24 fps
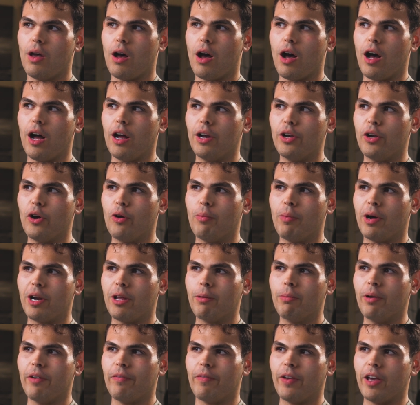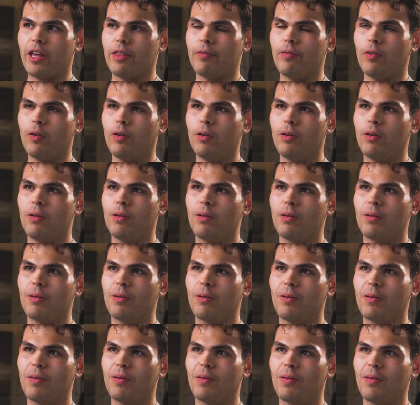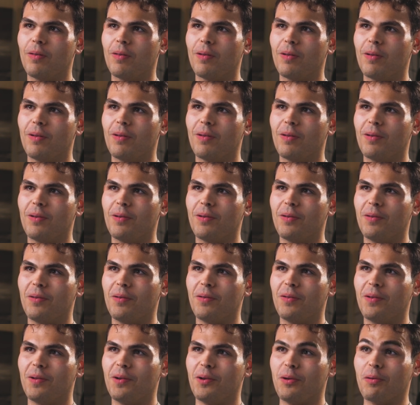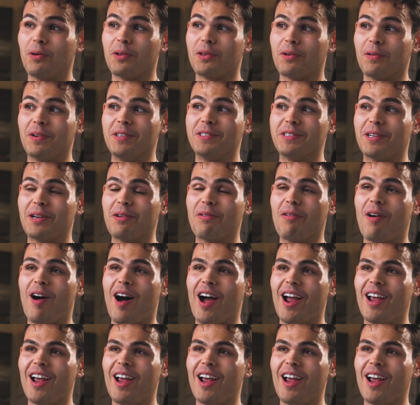No money but faithful. Do you want the reasoning why?